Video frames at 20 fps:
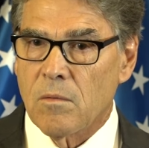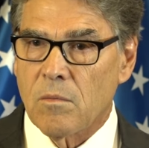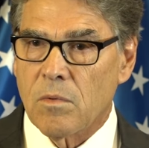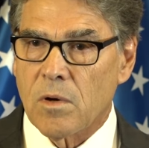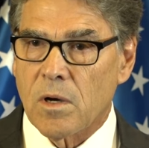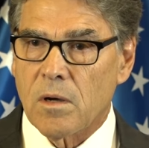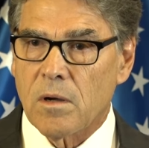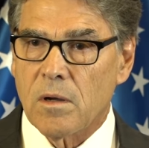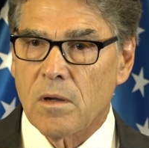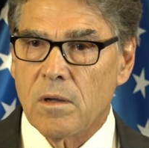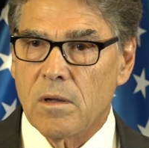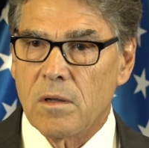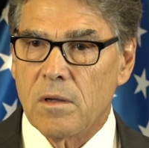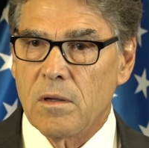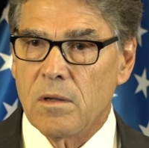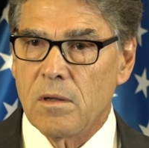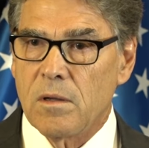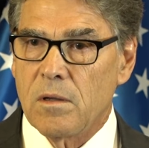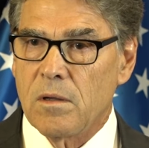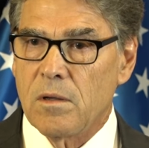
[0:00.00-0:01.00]
Well,
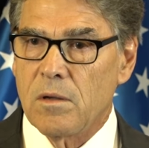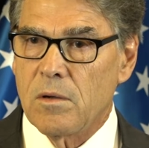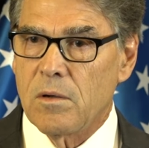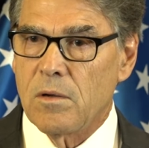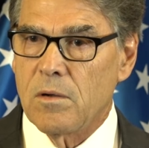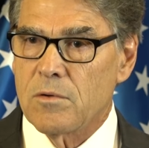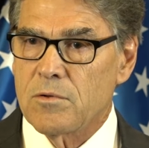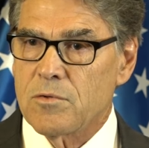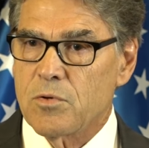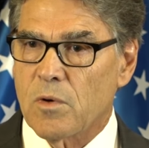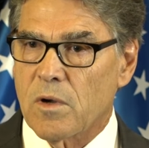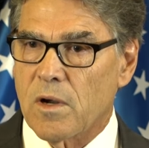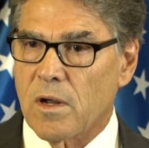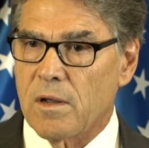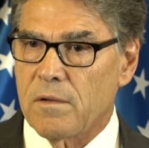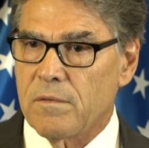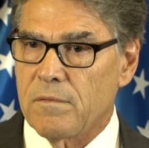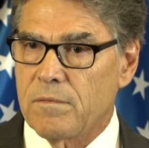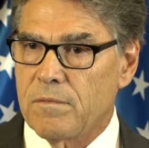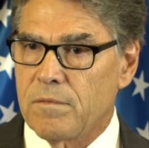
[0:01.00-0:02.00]
here's what I